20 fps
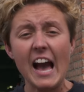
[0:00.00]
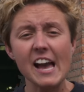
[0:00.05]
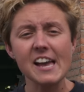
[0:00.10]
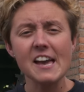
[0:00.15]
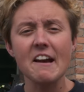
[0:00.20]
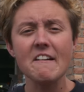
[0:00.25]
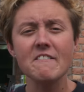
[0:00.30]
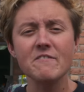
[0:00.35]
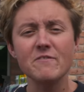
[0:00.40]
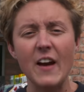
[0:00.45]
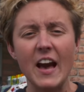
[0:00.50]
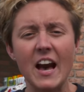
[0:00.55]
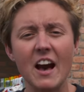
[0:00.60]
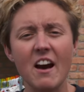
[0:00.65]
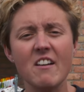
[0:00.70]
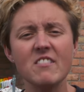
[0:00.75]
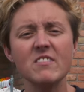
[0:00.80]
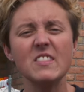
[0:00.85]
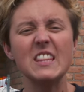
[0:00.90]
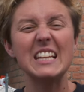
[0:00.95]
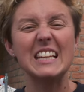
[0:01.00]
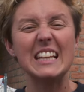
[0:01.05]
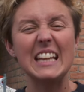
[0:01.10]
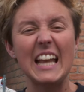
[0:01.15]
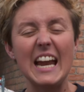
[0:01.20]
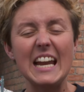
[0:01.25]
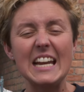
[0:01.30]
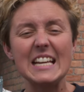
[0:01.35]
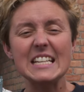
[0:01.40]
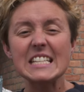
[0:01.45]
I have found the
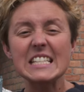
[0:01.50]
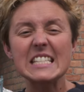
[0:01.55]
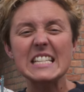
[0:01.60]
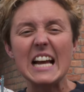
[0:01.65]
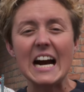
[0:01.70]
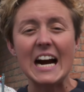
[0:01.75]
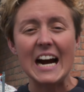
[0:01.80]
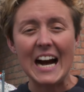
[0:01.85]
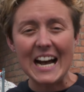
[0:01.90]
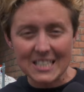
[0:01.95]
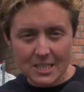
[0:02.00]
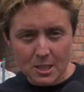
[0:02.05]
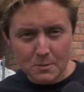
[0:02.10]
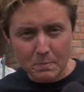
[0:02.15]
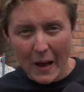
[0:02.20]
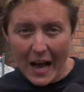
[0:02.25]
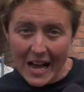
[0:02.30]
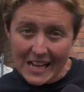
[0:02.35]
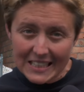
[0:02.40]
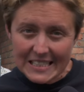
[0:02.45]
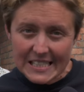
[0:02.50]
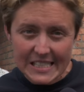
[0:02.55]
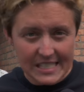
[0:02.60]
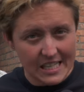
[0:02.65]
latest hot spot in